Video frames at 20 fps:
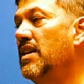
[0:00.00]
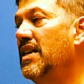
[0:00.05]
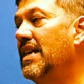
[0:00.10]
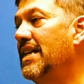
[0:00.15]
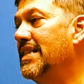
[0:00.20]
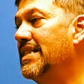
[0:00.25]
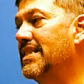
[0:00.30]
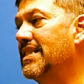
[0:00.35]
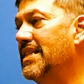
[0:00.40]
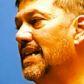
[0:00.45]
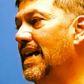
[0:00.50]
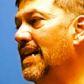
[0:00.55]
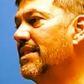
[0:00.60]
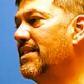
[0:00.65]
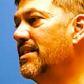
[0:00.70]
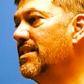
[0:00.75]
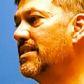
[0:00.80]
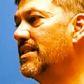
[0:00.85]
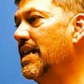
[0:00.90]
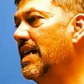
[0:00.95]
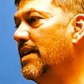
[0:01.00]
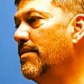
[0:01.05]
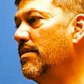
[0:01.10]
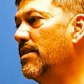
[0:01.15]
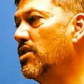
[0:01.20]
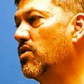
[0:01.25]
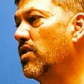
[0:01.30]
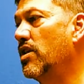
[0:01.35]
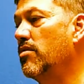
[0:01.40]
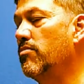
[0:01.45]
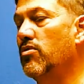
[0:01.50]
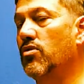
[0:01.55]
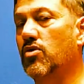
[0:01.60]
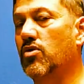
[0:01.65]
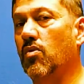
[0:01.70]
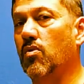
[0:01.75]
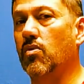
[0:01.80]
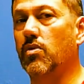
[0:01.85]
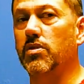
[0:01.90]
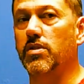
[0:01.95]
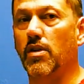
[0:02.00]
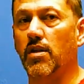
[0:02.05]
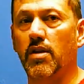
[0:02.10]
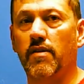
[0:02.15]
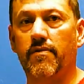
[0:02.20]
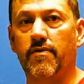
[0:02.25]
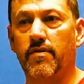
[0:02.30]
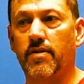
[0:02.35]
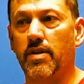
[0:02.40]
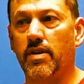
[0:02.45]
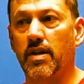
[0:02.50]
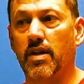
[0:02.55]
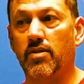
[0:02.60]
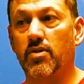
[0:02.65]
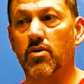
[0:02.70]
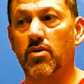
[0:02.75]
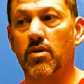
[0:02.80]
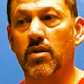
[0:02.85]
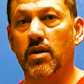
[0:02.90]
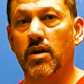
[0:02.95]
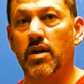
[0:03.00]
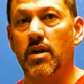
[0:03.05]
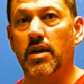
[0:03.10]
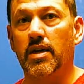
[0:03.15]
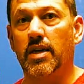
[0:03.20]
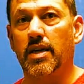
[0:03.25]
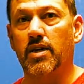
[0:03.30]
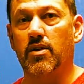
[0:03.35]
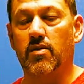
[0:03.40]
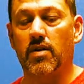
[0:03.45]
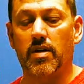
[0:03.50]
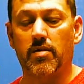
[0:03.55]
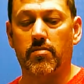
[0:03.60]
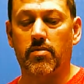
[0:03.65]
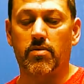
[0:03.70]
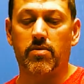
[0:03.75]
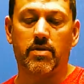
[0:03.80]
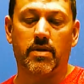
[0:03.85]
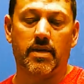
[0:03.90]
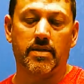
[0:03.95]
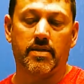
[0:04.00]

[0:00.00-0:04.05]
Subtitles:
It's got the same incredible core as all of the other Incredibles.